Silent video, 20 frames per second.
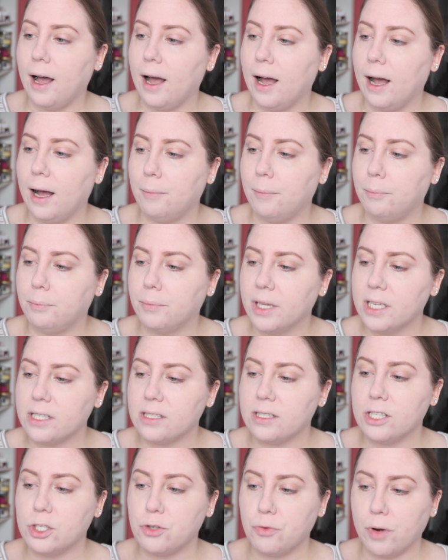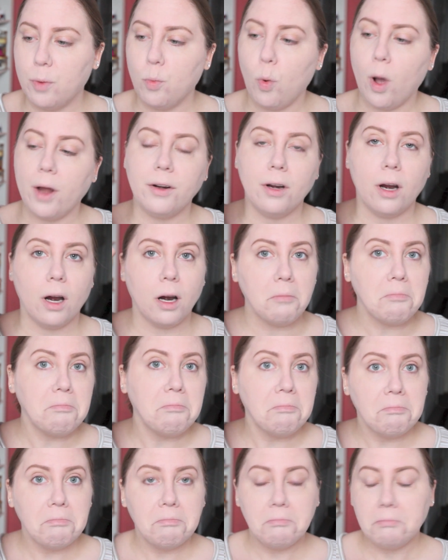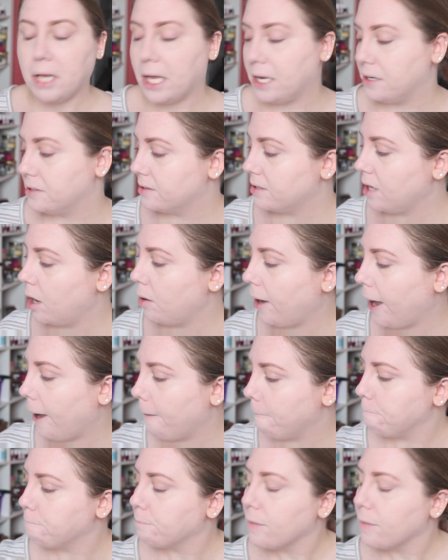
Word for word: Um, this is the Dream Wonder. Nice. Okay.